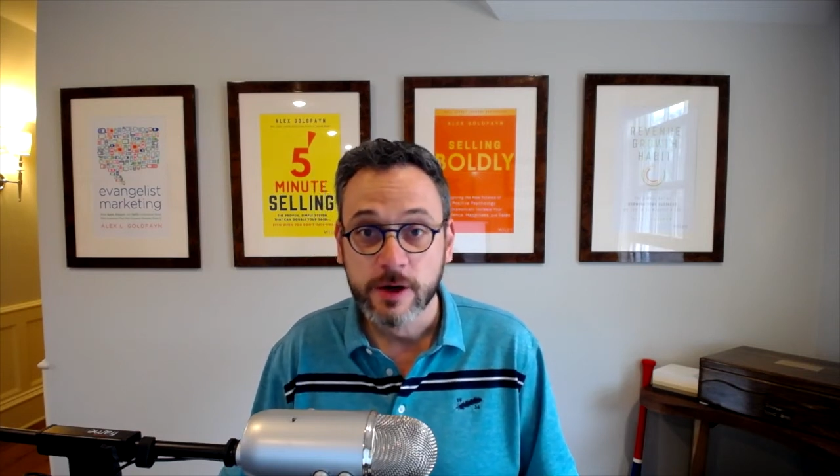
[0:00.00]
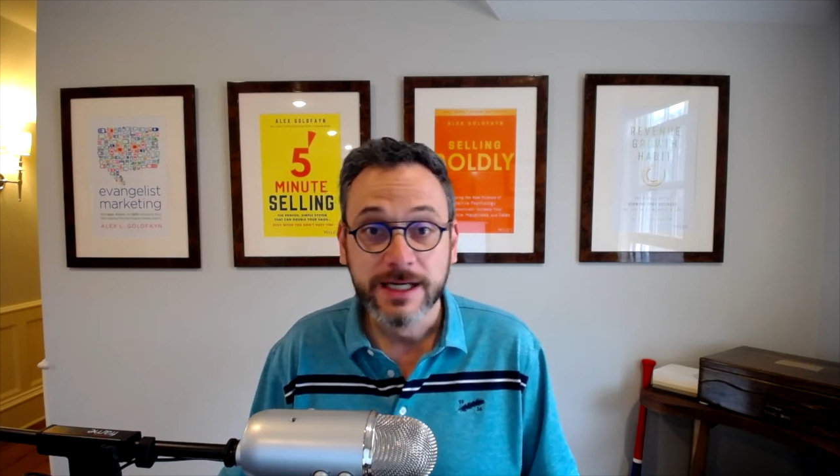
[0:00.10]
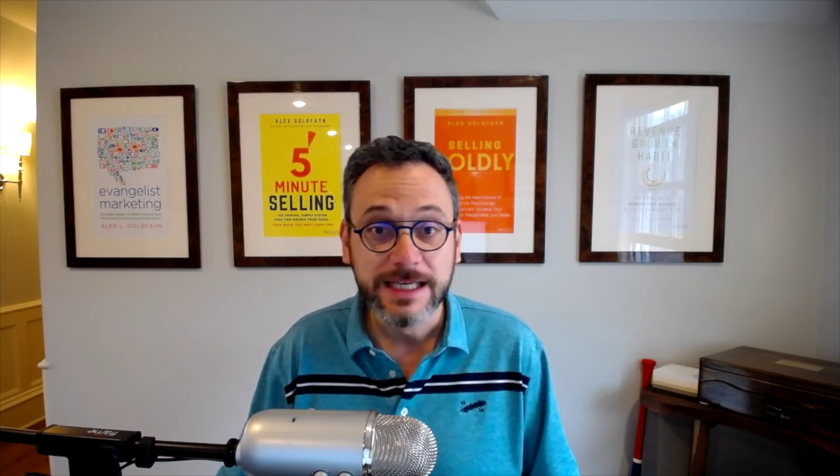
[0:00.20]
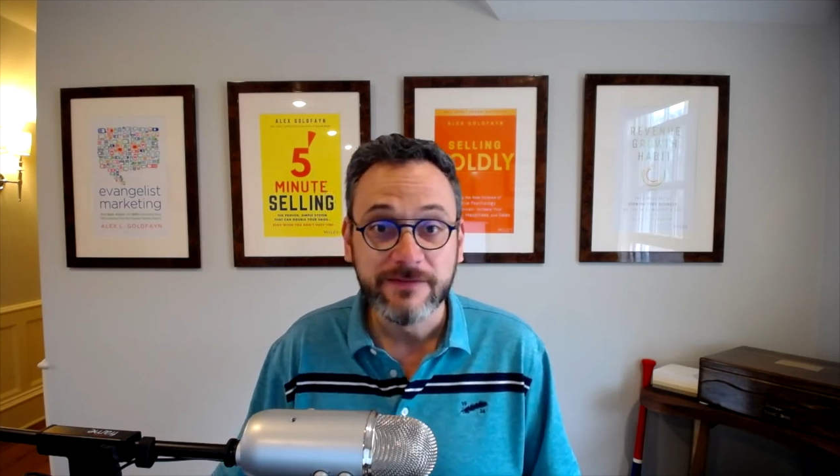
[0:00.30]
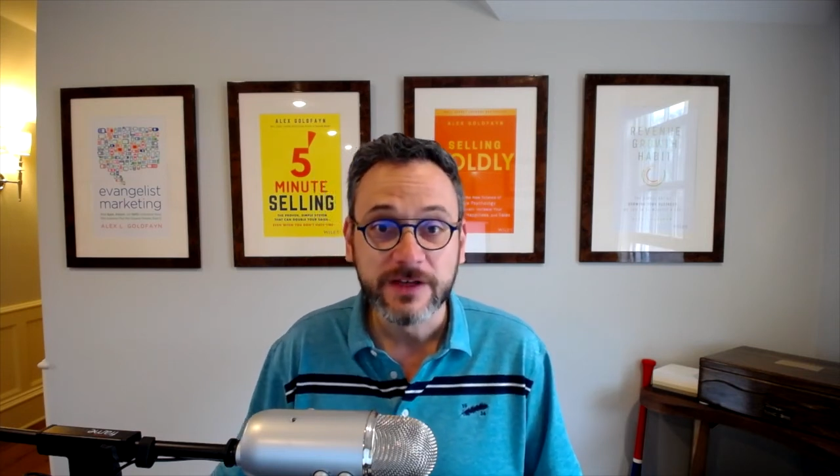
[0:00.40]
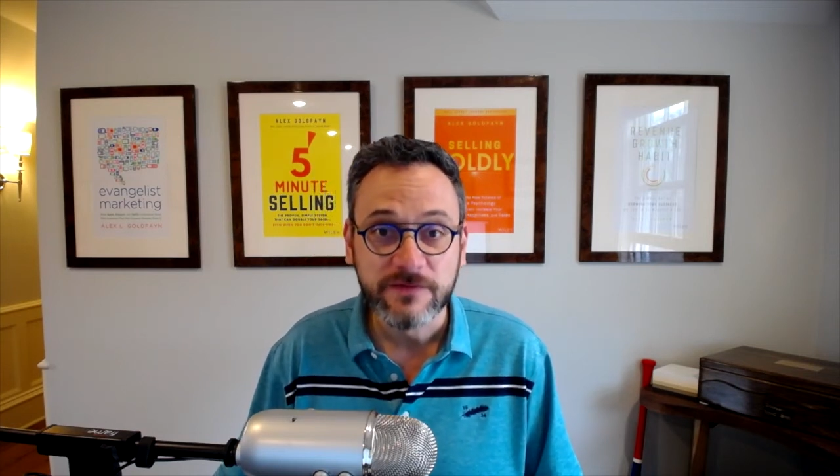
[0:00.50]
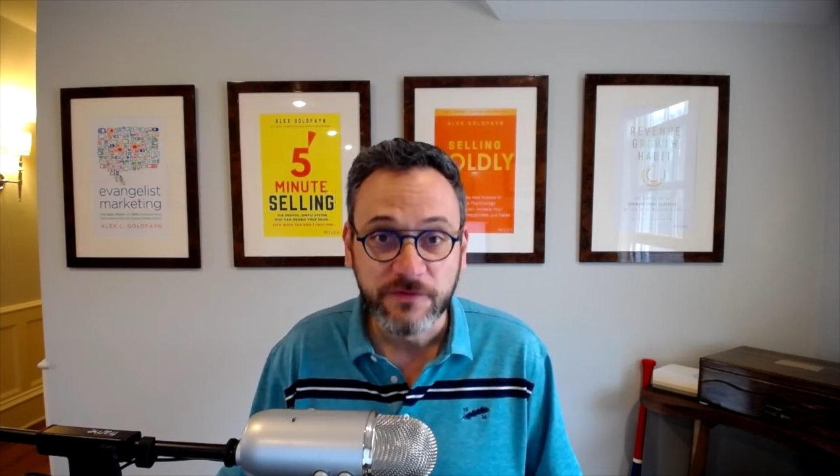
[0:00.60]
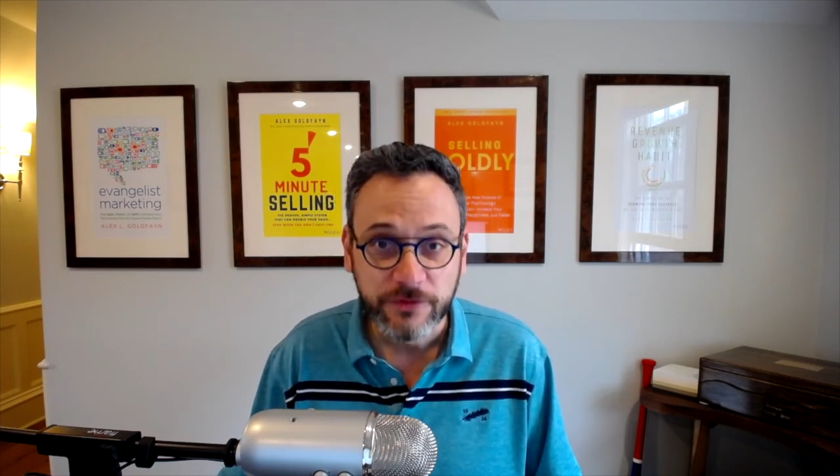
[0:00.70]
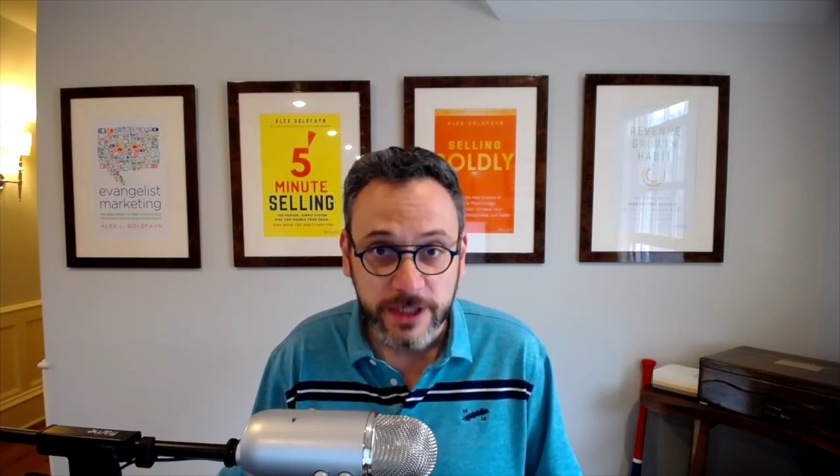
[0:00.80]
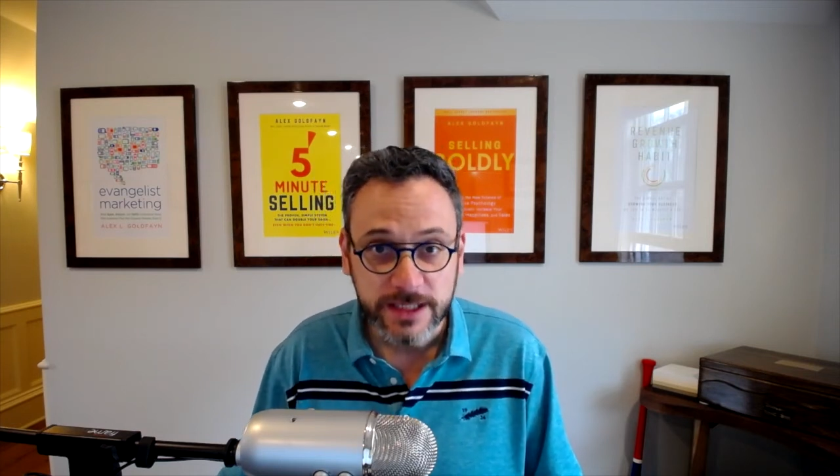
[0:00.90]
Give it
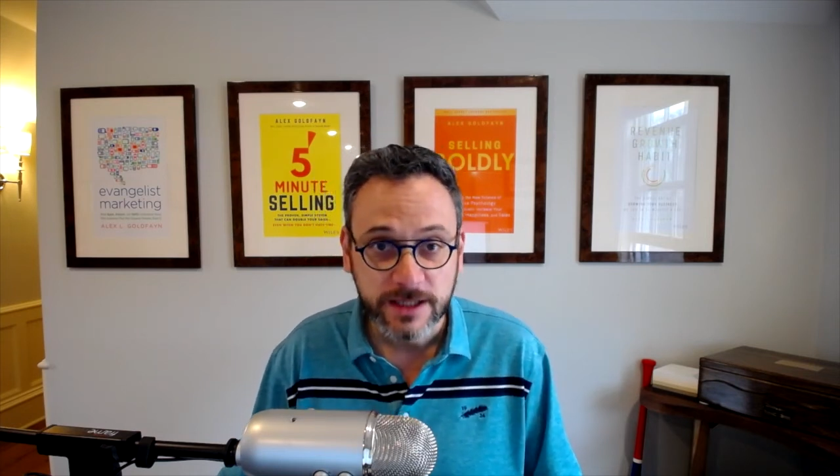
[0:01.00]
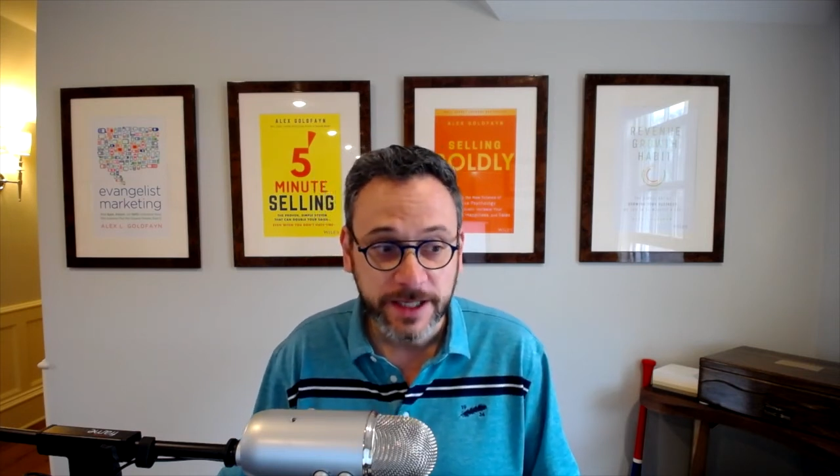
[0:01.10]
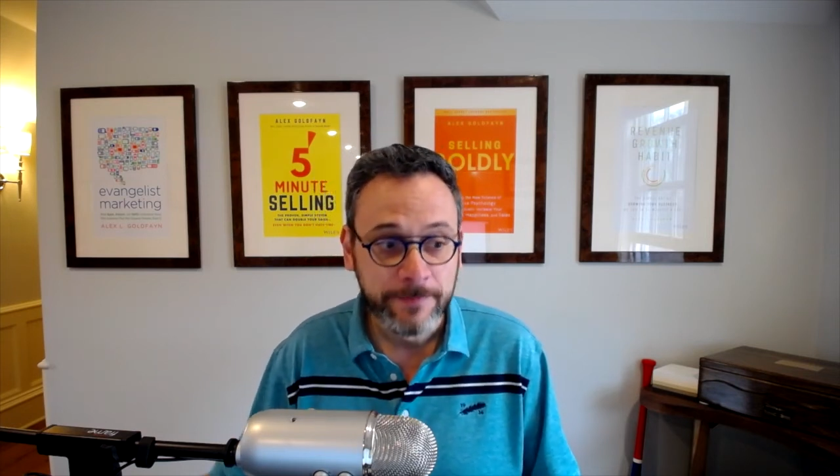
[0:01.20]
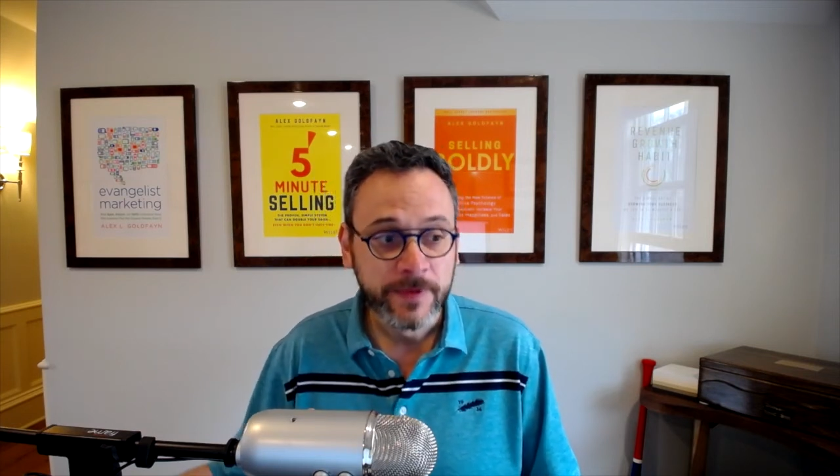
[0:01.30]
freely.